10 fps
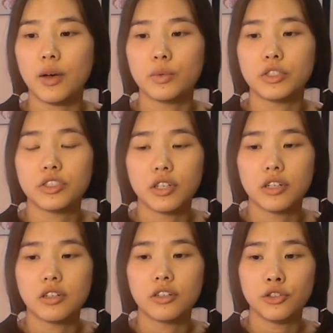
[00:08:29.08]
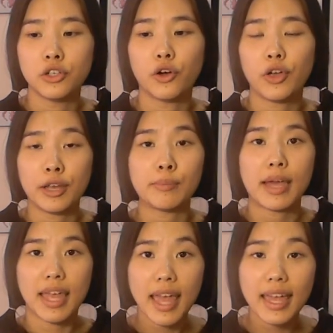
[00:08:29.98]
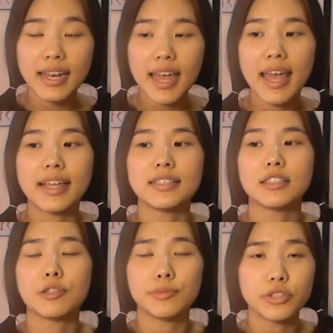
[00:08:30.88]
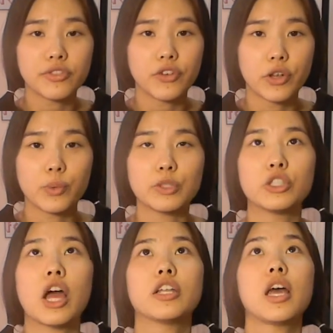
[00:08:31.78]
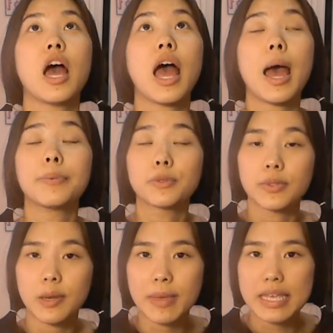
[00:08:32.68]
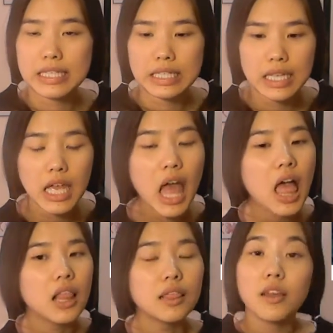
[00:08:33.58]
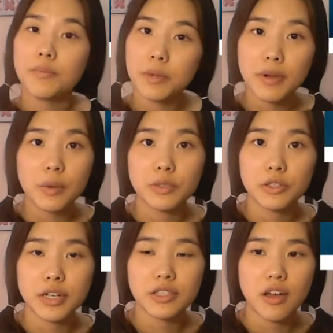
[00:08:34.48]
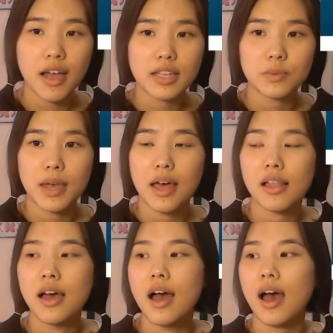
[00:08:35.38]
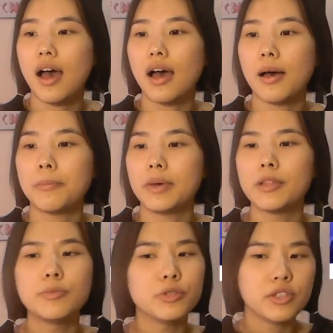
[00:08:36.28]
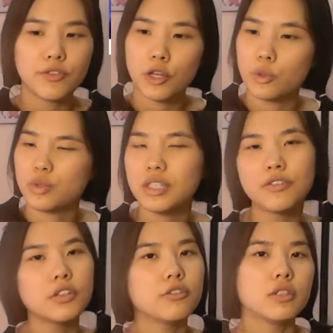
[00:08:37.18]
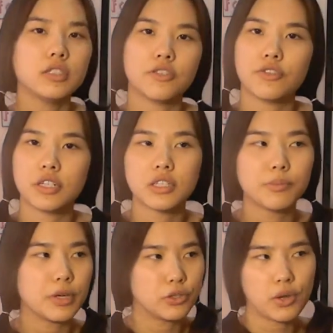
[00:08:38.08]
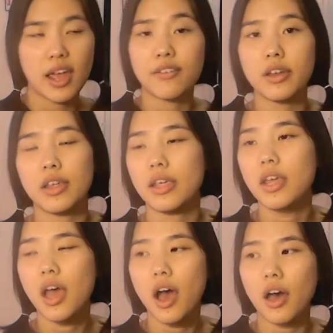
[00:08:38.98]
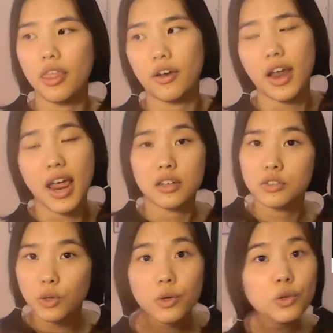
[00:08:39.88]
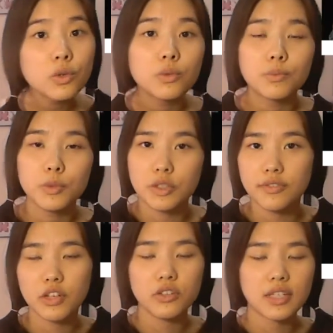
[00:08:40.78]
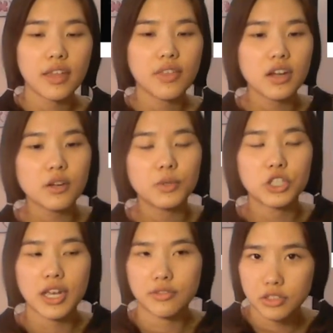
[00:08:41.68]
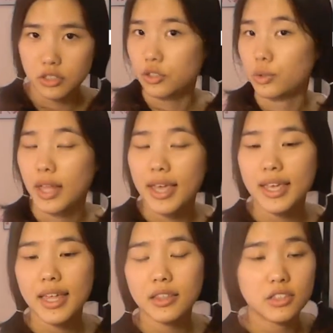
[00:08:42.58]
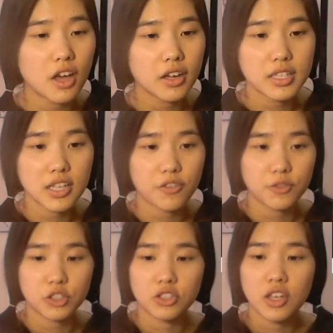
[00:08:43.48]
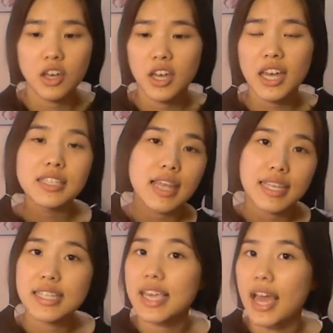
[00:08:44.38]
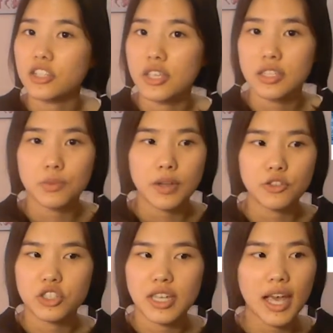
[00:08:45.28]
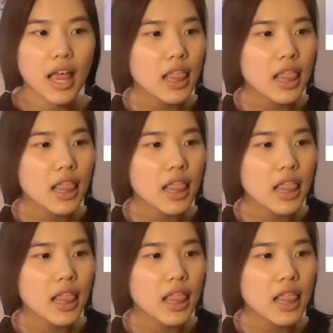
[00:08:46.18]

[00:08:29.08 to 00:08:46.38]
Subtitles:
was, you know, in my head, and the music video was shot absolutely amazingly. Love Me Right was a great song as well. The music video was definitely really different compared to any other EXO music videos out there, which I really do like. And the song itself is nice and catchy as well. It's just like,